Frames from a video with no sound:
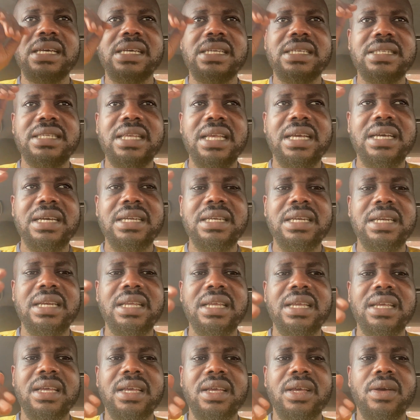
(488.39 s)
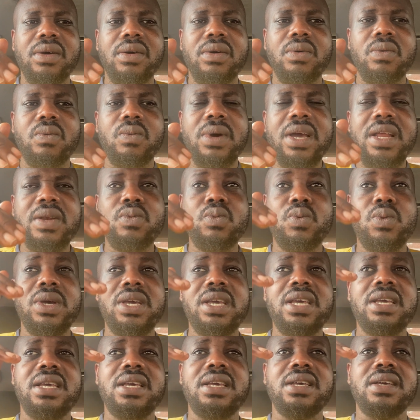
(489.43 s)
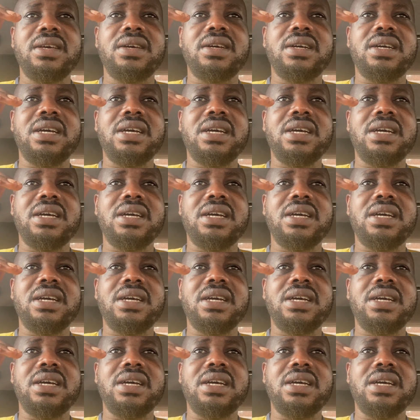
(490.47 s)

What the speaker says: Secondly, when we